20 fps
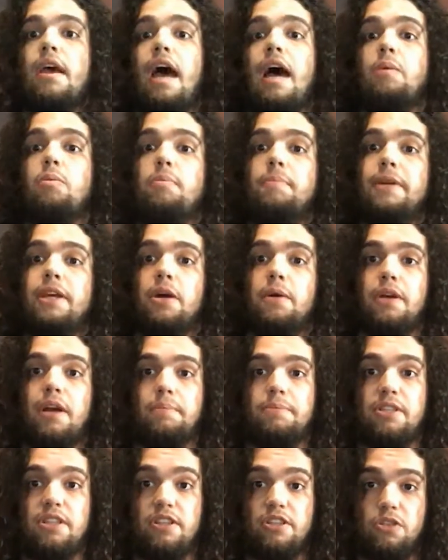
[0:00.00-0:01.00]
and we'll be going
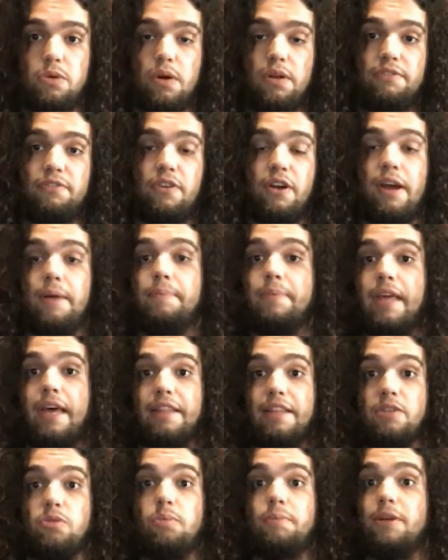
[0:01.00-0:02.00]
up to the 12th fret,
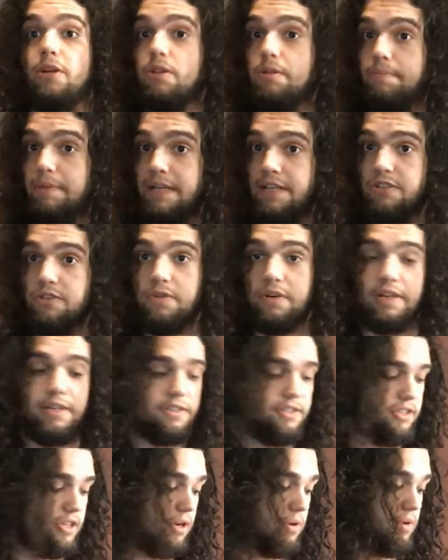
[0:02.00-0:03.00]
and this will be on the B string.
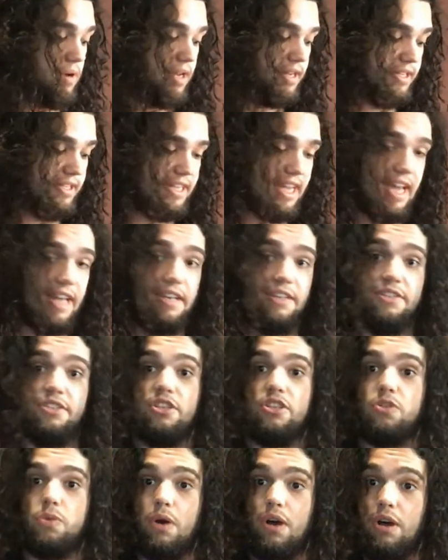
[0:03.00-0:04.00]
So 10
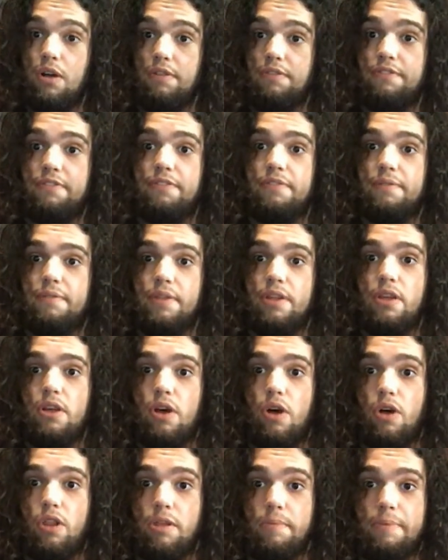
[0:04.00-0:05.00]
to 12
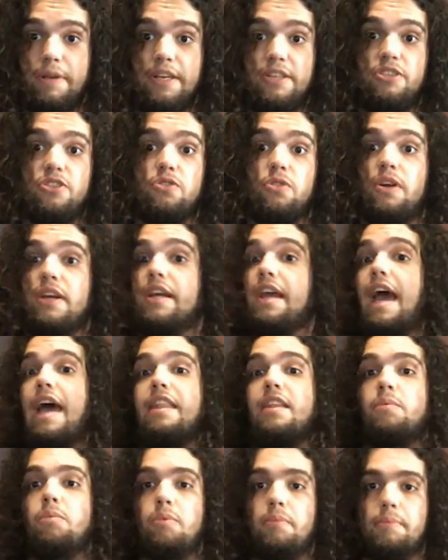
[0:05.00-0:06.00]
on the B string,
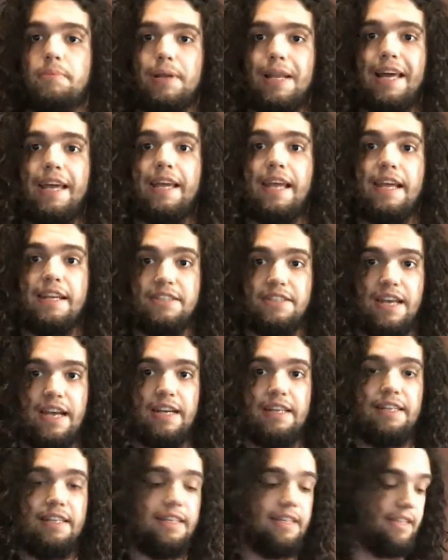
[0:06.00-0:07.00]
and then we'll be playing
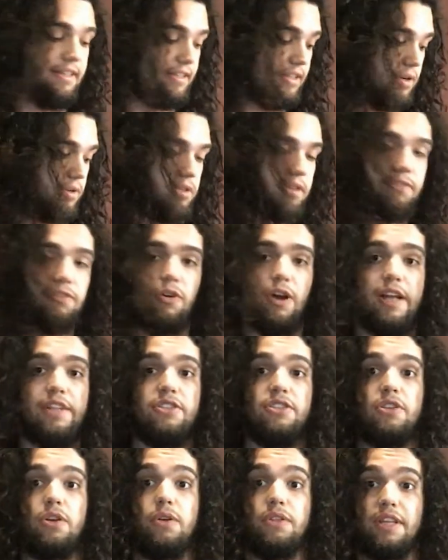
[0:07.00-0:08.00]
exactly those
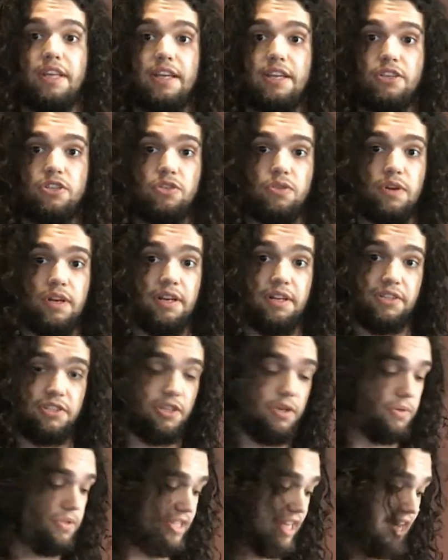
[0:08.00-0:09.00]
frets on the E string.
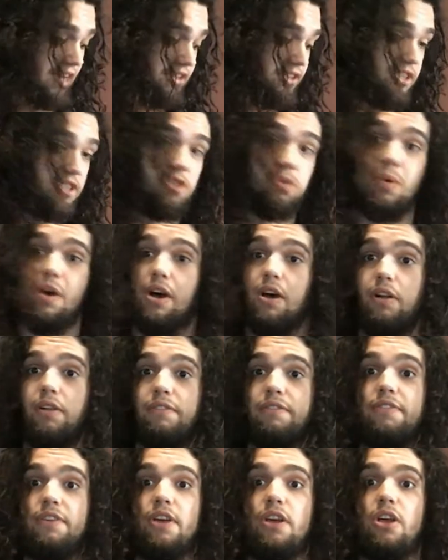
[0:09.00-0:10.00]
So 10 to 12
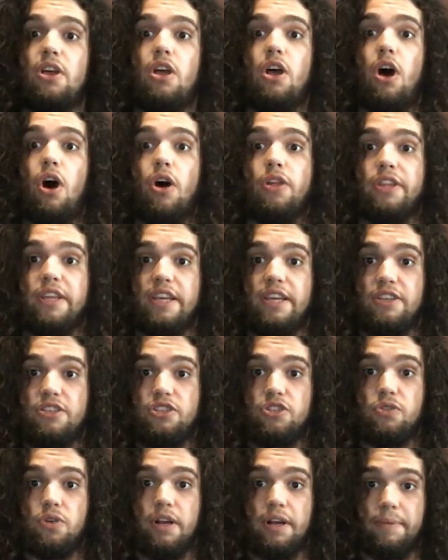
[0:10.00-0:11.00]
on the E
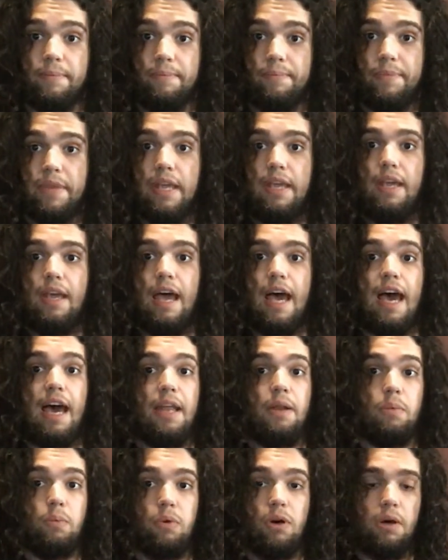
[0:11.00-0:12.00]
string.
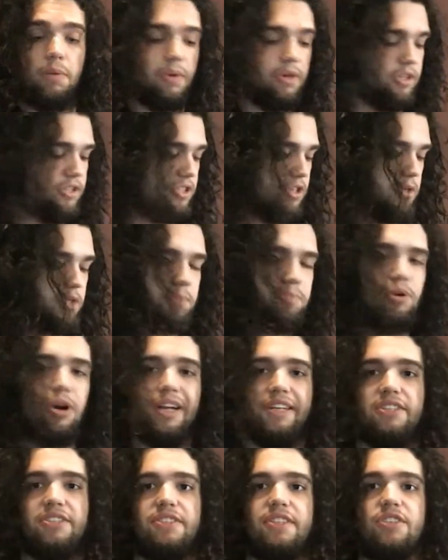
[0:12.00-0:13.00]
And what I want you to do is
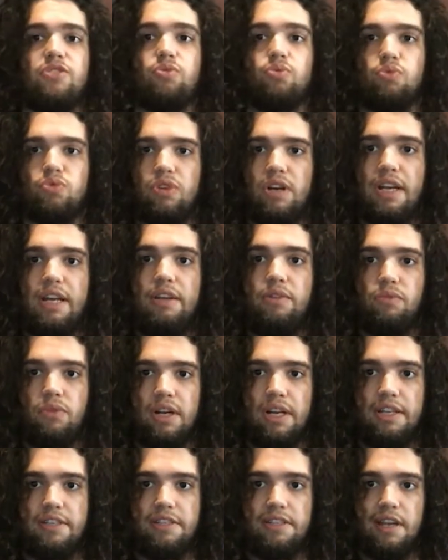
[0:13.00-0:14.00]
practice this really,
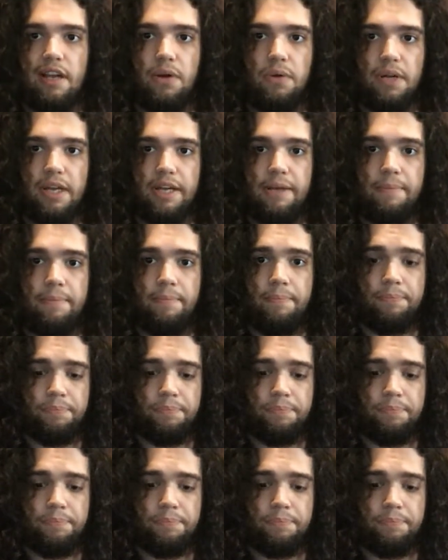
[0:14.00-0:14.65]
really slowly,